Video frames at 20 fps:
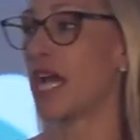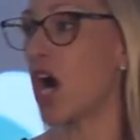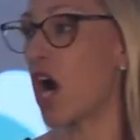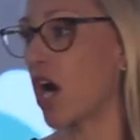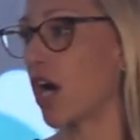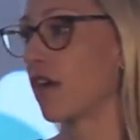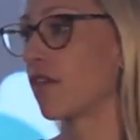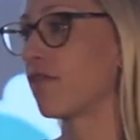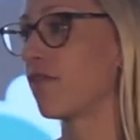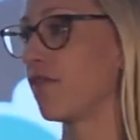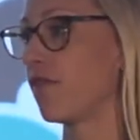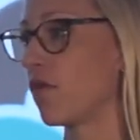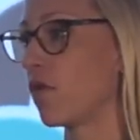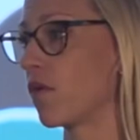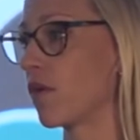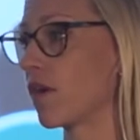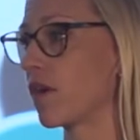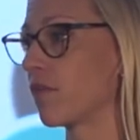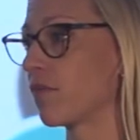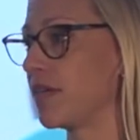hard
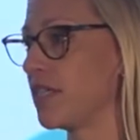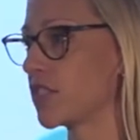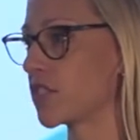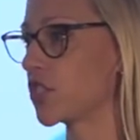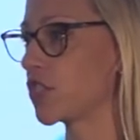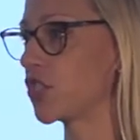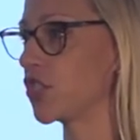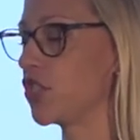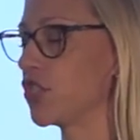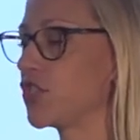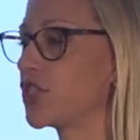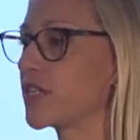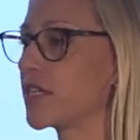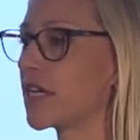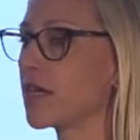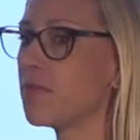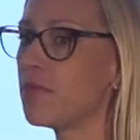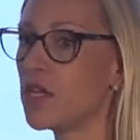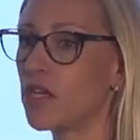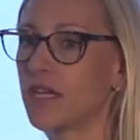for researchers to
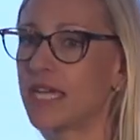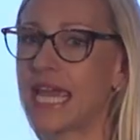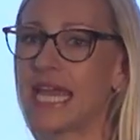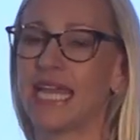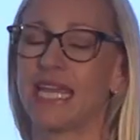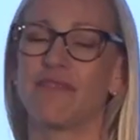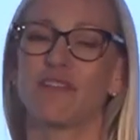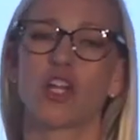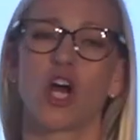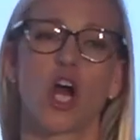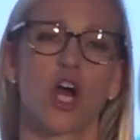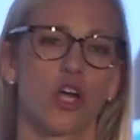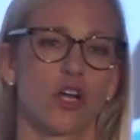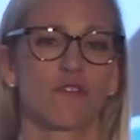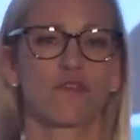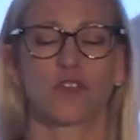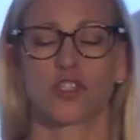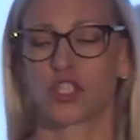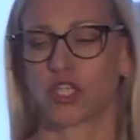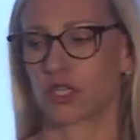communicate, even
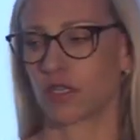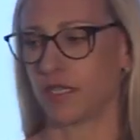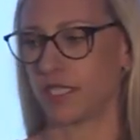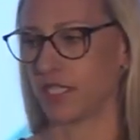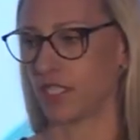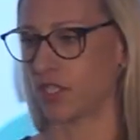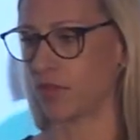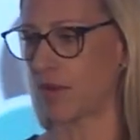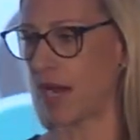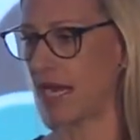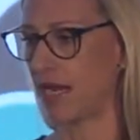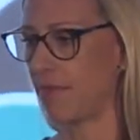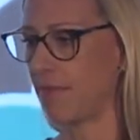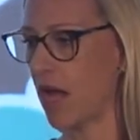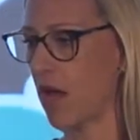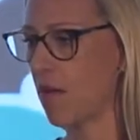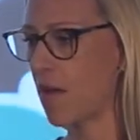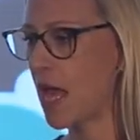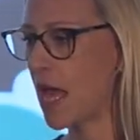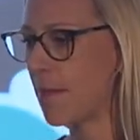harder for journalists to write
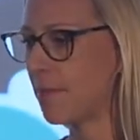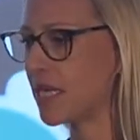about.